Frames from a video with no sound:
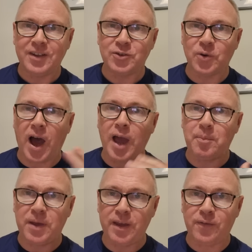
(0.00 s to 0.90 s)
So I
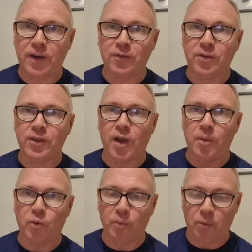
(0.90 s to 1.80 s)
pay for everything out
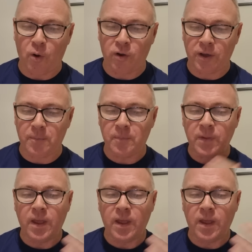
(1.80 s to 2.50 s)
of my own pocket.